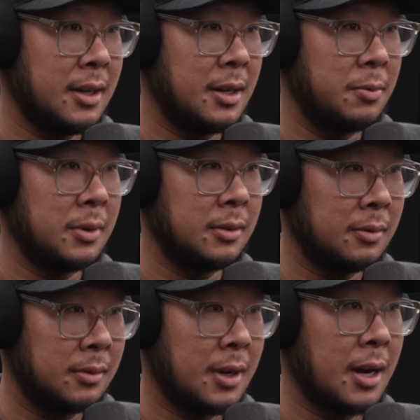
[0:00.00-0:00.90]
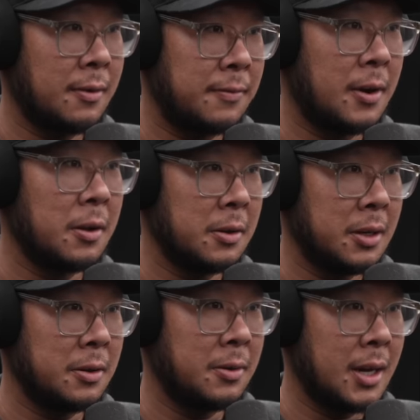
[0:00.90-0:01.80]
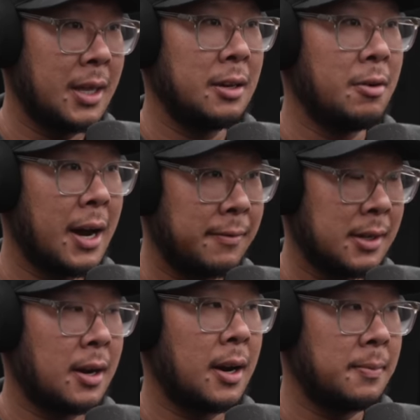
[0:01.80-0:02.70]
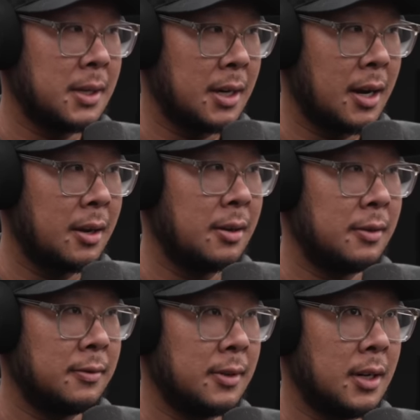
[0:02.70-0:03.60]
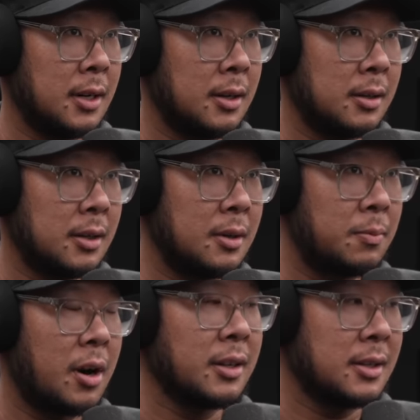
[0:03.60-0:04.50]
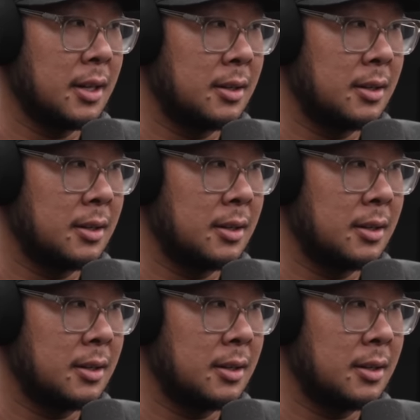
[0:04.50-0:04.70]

It would kind of follow you, and then you have time to kind of process